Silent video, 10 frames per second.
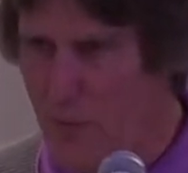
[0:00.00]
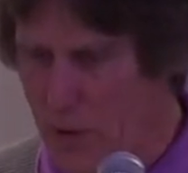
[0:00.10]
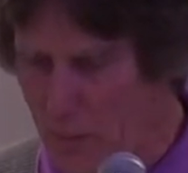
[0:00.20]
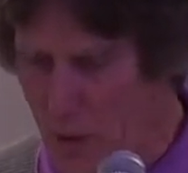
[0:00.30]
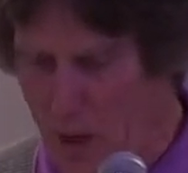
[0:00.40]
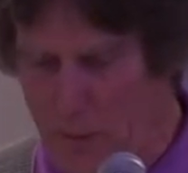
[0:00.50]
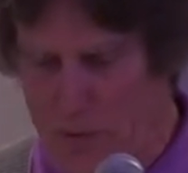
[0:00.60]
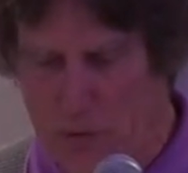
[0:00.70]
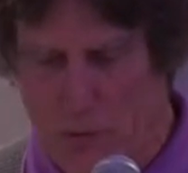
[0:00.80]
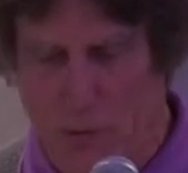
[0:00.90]
for the
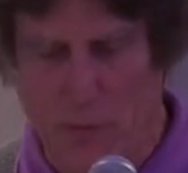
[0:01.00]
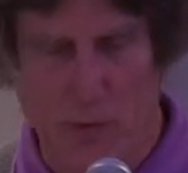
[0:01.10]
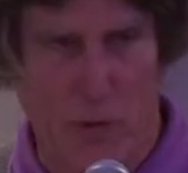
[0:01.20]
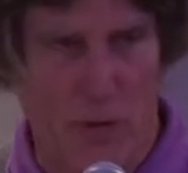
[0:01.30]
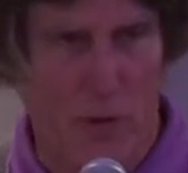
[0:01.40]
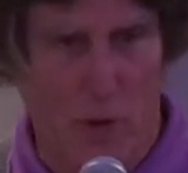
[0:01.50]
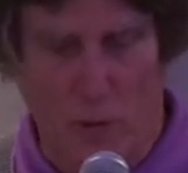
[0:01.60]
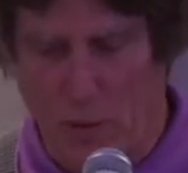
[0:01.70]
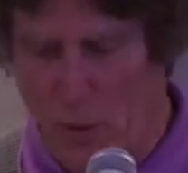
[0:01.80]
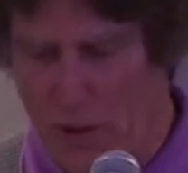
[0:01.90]
Barnabas Group, so you
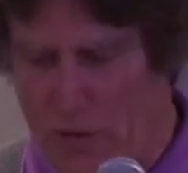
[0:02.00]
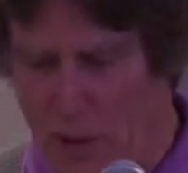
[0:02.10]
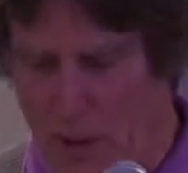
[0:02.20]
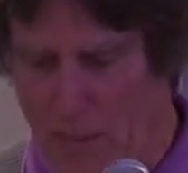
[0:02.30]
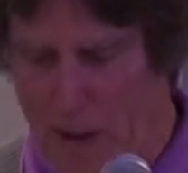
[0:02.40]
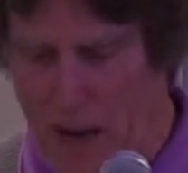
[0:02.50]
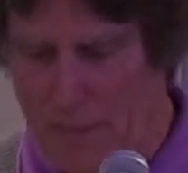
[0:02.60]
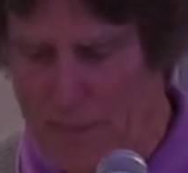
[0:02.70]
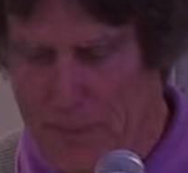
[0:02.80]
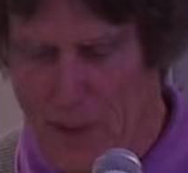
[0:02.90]
know what it's all
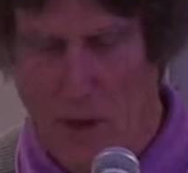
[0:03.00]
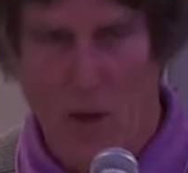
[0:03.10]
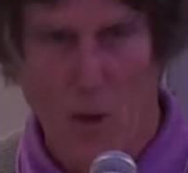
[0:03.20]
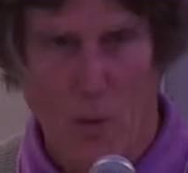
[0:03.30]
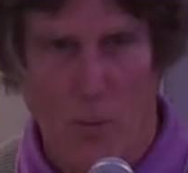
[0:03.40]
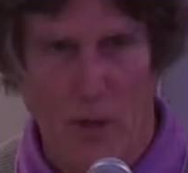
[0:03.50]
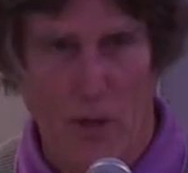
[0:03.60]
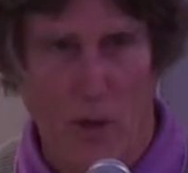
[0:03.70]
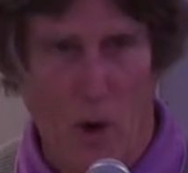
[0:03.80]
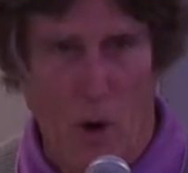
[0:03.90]
about.
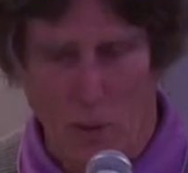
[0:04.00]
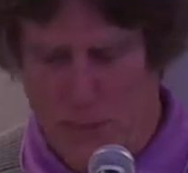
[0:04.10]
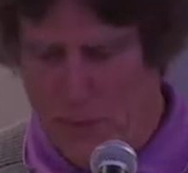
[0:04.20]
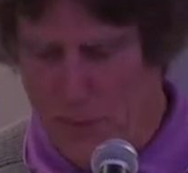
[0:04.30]
We hope